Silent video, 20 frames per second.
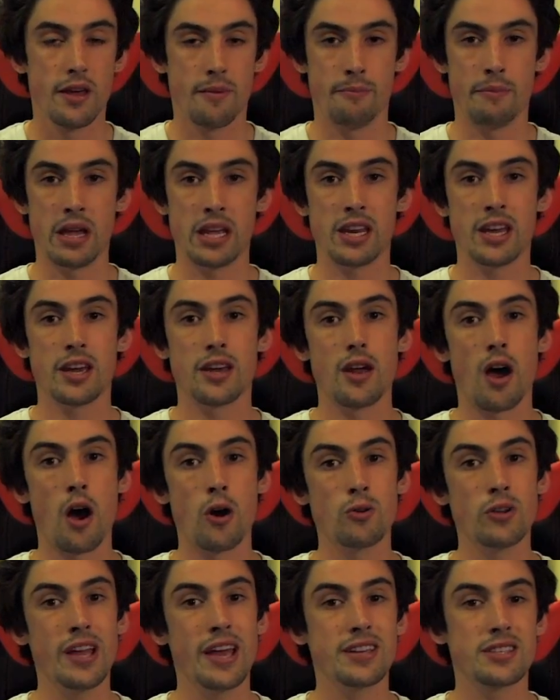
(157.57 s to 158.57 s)
meaning it
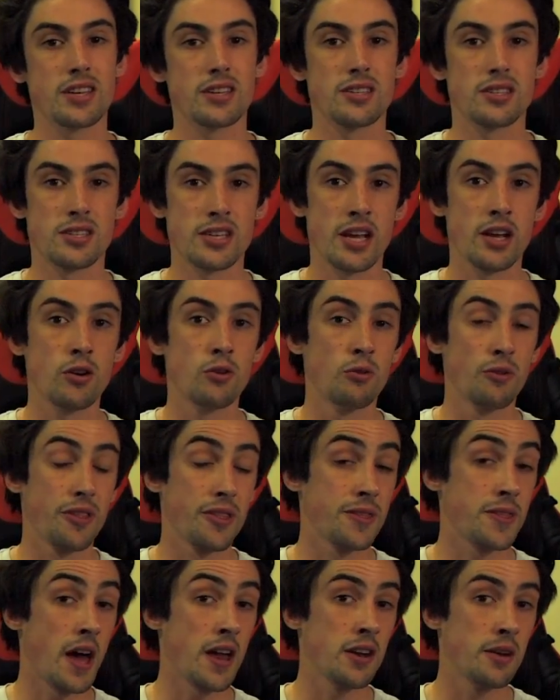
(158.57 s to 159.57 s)
only has a single
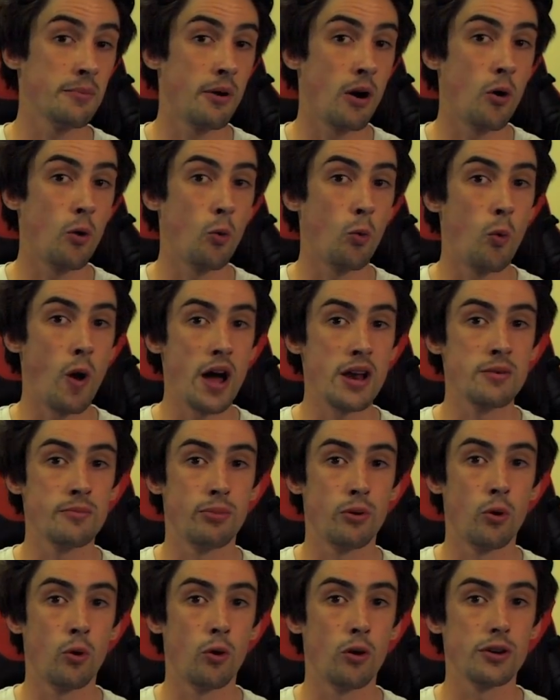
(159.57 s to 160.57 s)
Thunderbolt 1
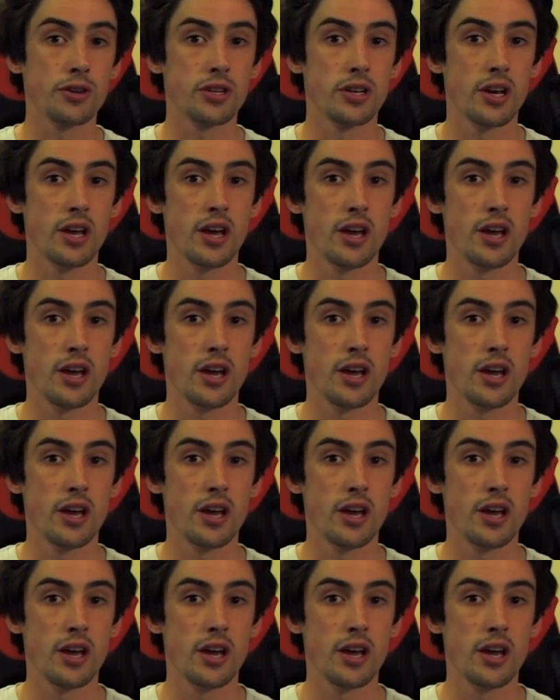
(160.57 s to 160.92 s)
port,